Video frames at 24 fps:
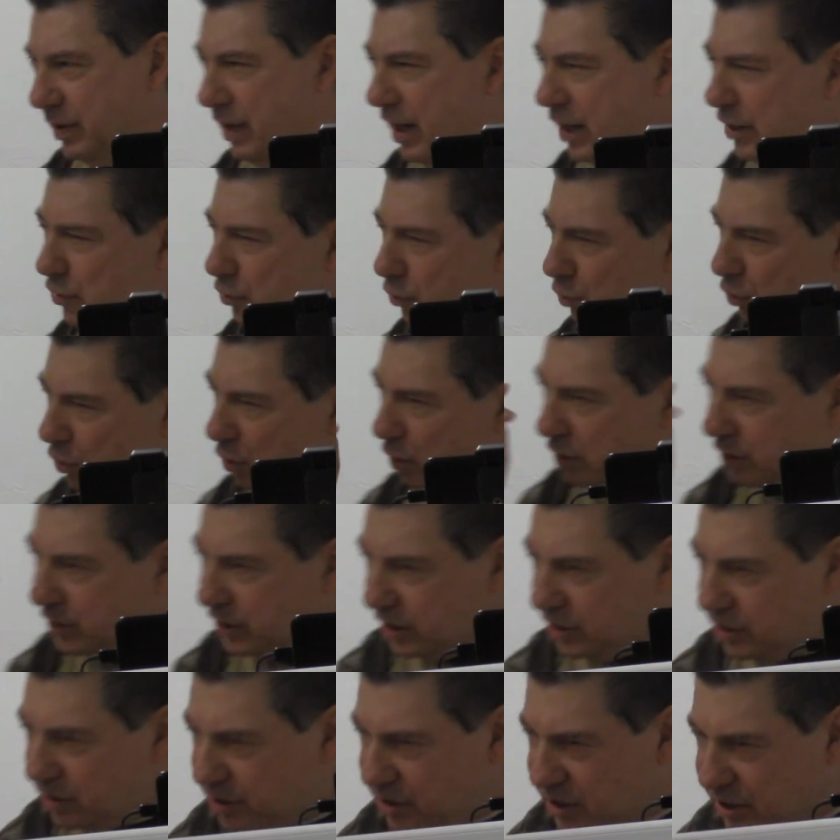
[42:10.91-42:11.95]
and you looked
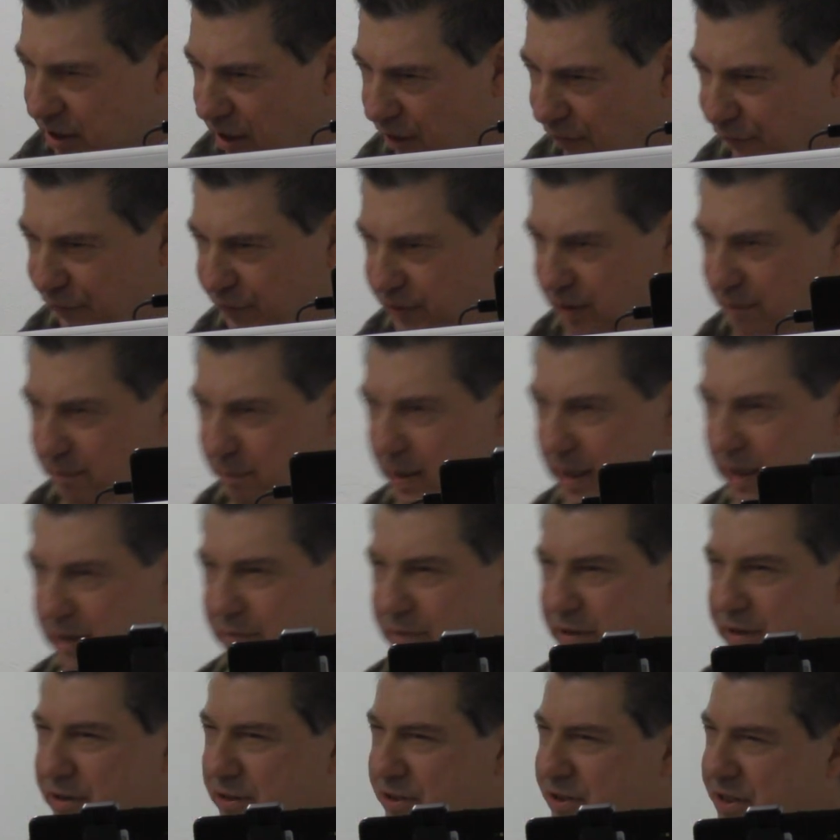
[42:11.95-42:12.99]
at yourself in the
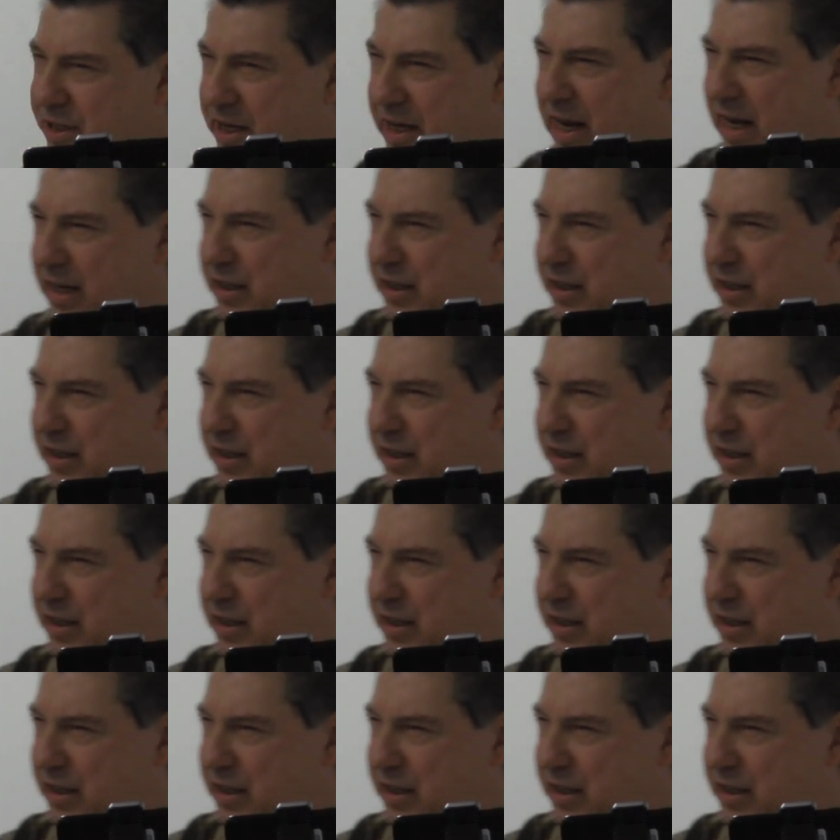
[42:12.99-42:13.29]
mirror and you said,